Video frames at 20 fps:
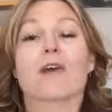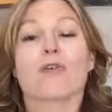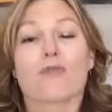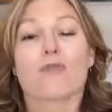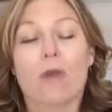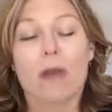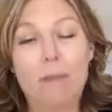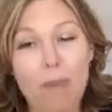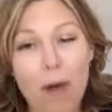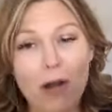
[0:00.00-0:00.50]

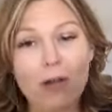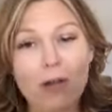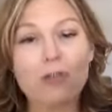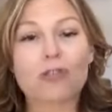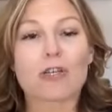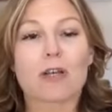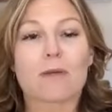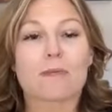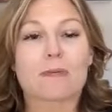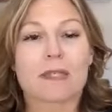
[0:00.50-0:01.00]
create
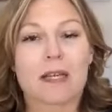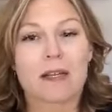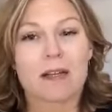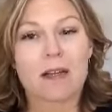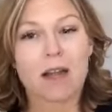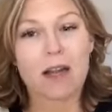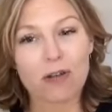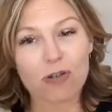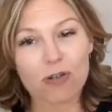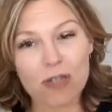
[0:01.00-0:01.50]
partnerships
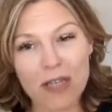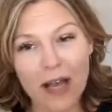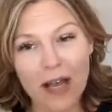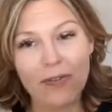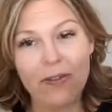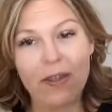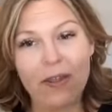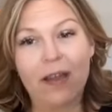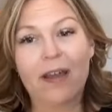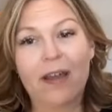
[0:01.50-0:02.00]
and
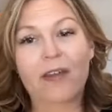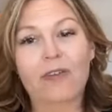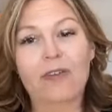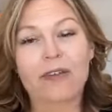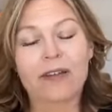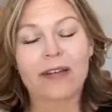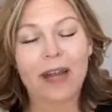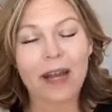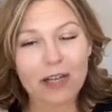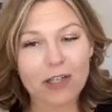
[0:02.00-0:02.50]
understand that
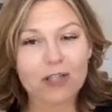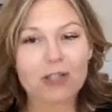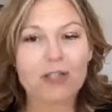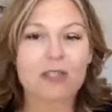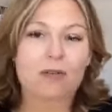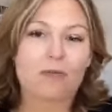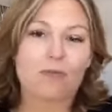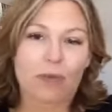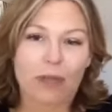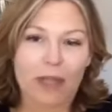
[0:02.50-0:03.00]

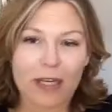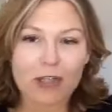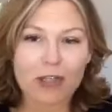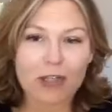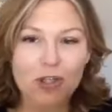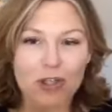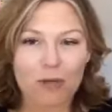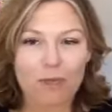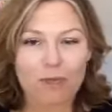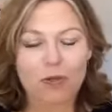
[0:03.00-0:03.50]
connections and
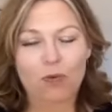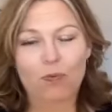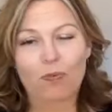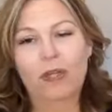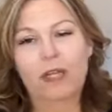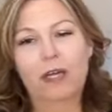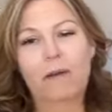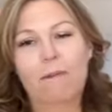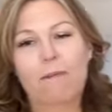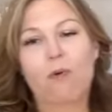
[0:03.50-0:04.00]
relationships are
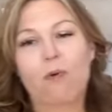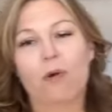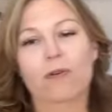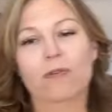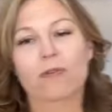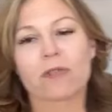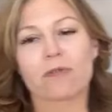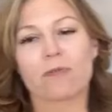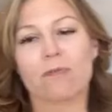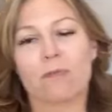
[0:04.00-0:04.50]
really
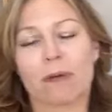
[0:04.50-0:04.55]
important